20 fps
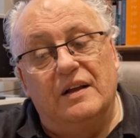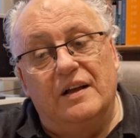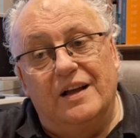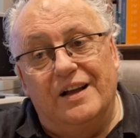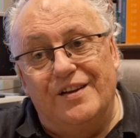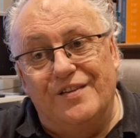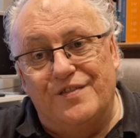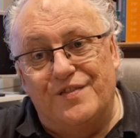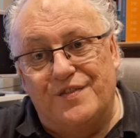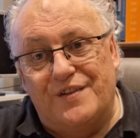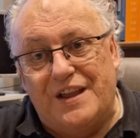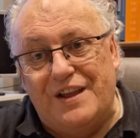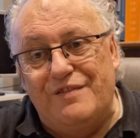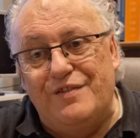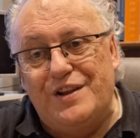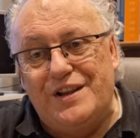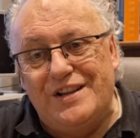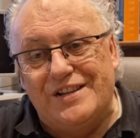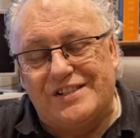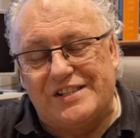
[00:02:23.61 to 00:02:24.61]
of
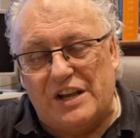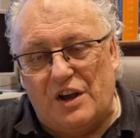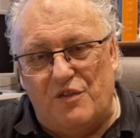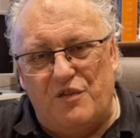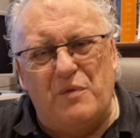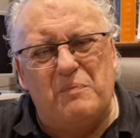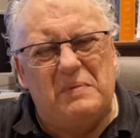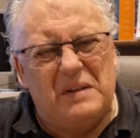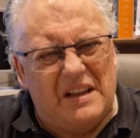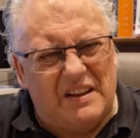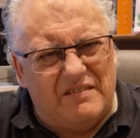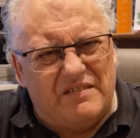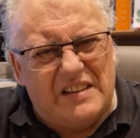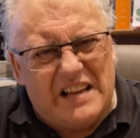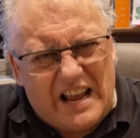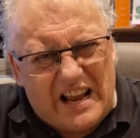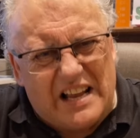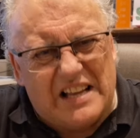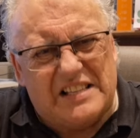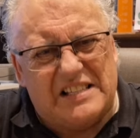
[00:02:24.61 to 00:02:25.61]
giving yourself a bit of
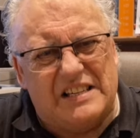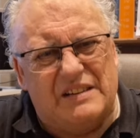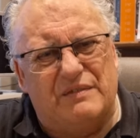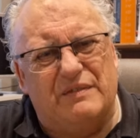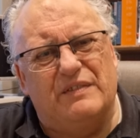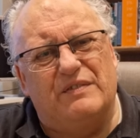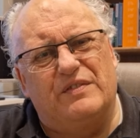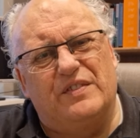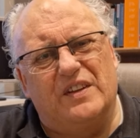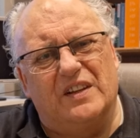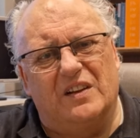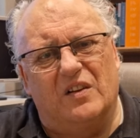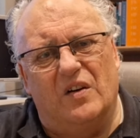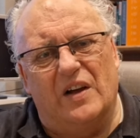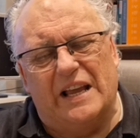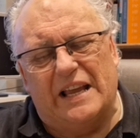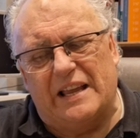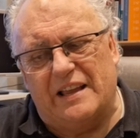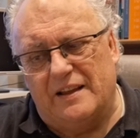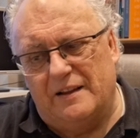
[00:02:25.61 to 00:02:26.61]
negative, if you
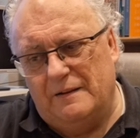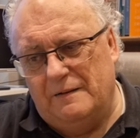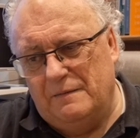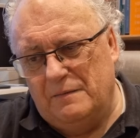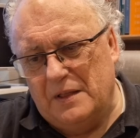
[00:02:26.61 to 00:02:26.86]
like.